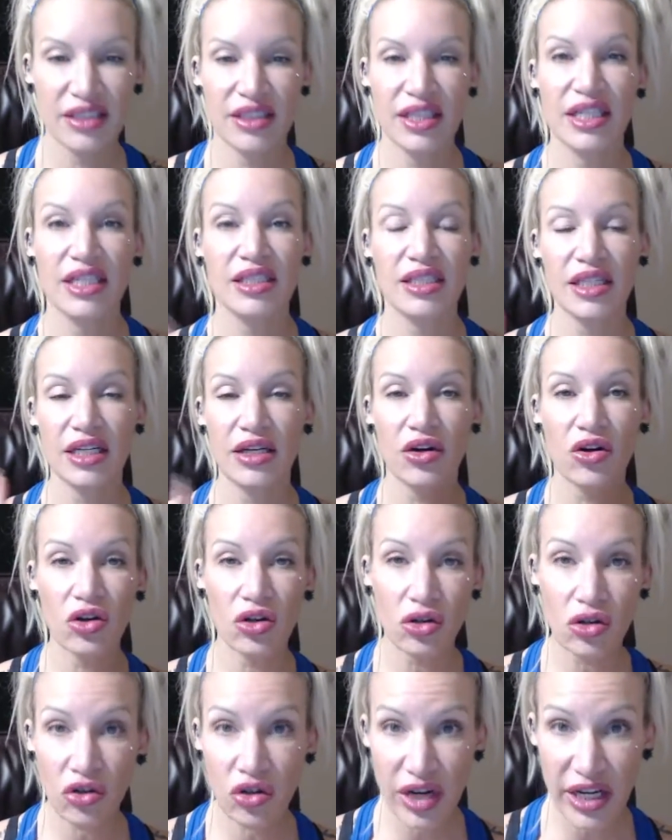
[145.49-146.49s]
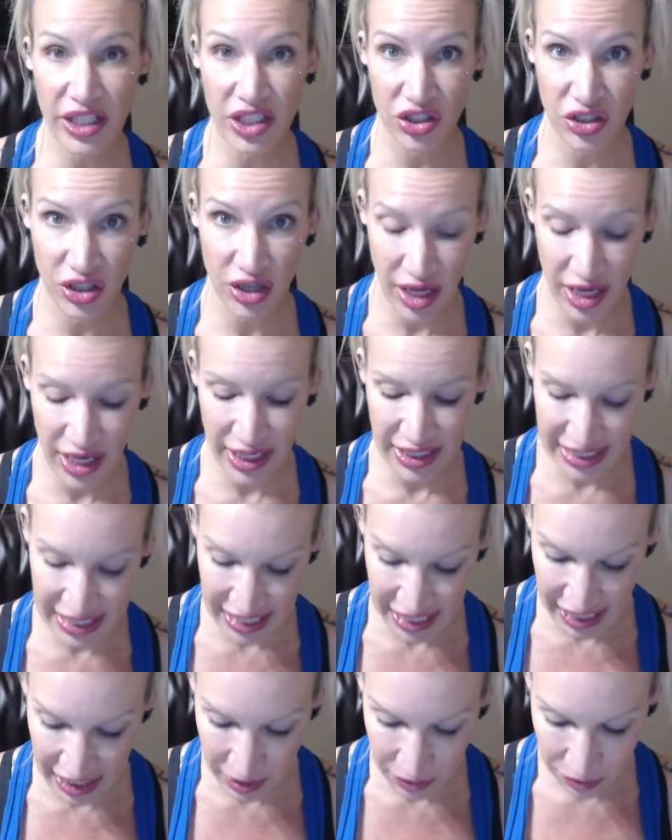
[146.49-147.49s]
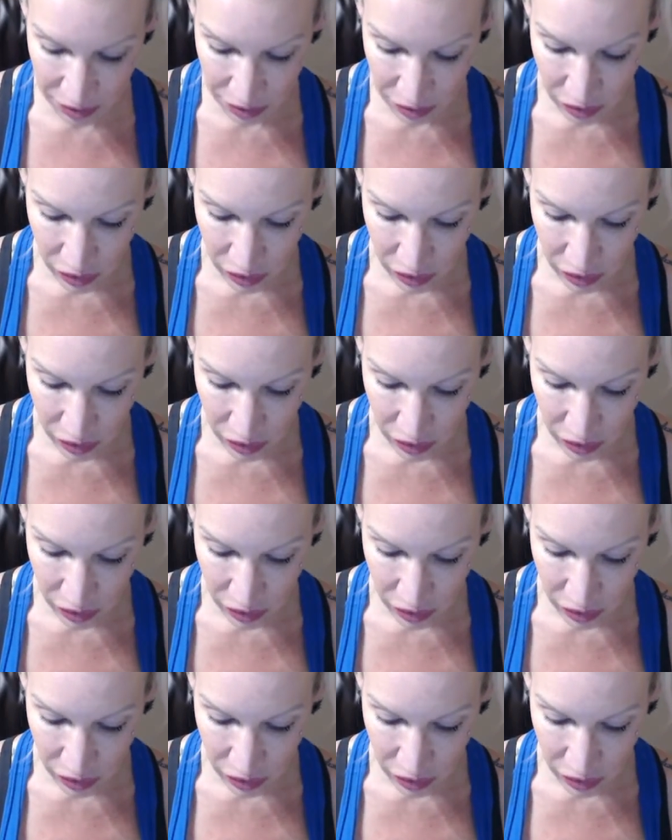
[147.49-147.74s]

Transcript: is it's an Earl Grey uh, tea